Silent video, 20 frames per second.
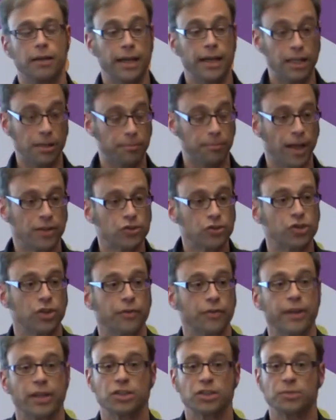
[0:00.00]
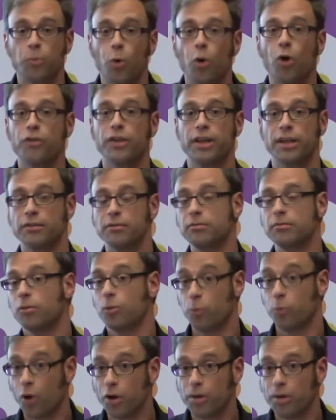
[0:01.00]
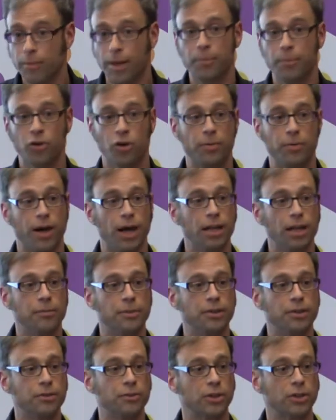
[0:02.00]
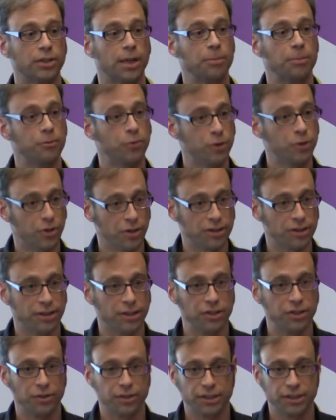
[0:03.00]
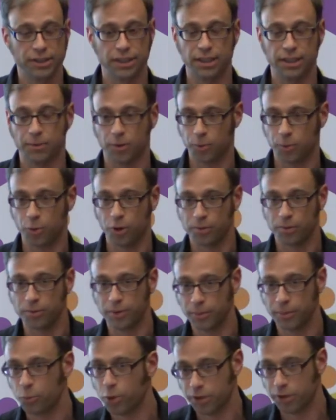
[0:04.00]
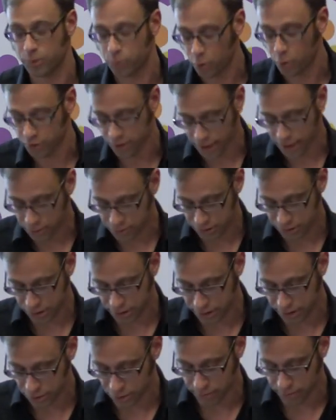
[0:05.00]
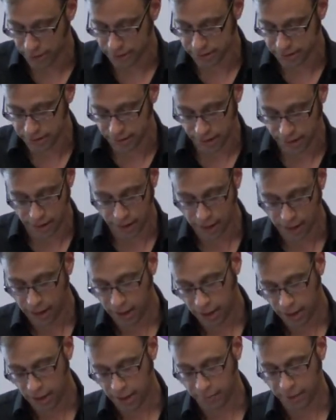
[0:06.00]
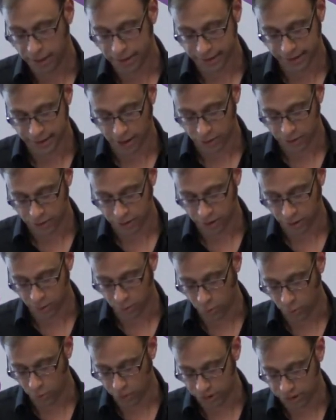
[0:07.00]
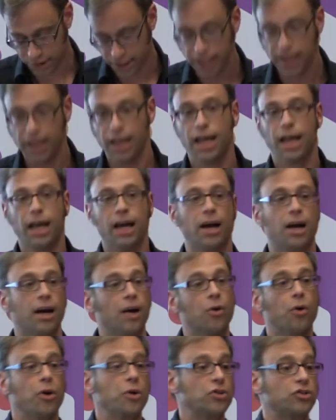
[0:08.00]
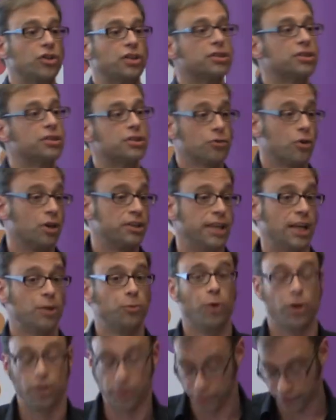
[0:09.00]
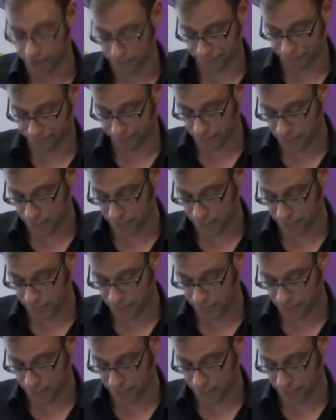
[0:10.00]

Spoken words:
in a bunch. If there's more than one member of parliament, for example, for your constituency, or more than one councillor in your multi-councillor ward, or you just contact one of them